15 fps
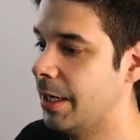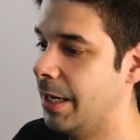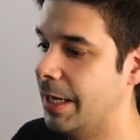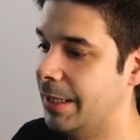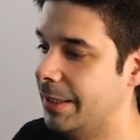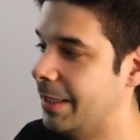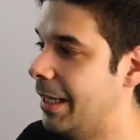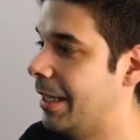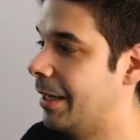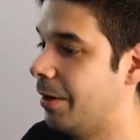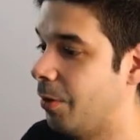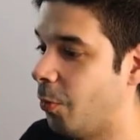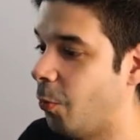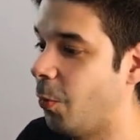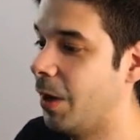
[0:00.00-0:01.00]
and
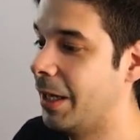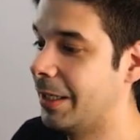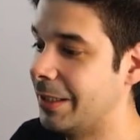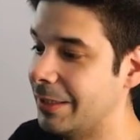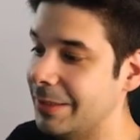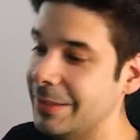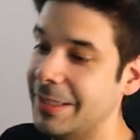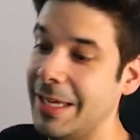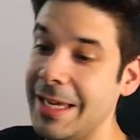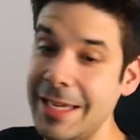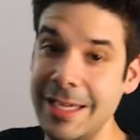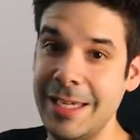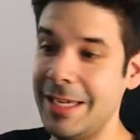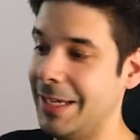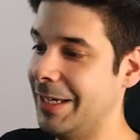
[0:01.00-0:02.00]
then when
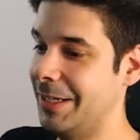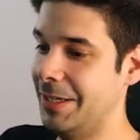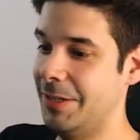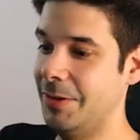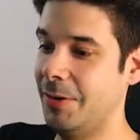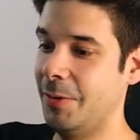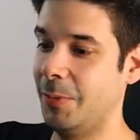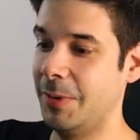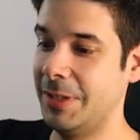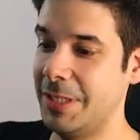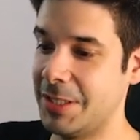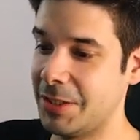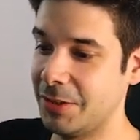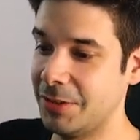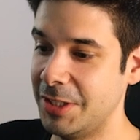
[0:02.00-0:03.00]
they you know when
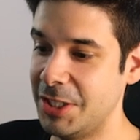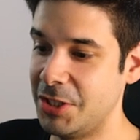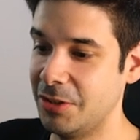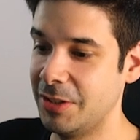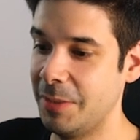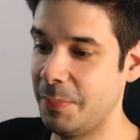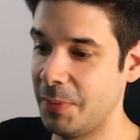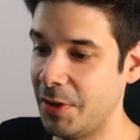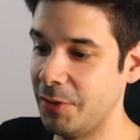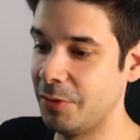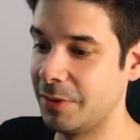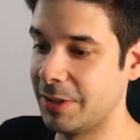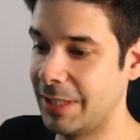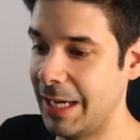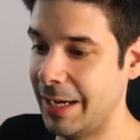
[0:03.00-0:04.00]
this condition the
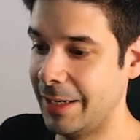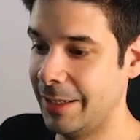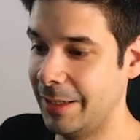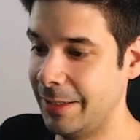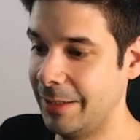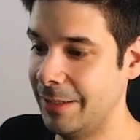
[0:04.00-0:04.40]
product tag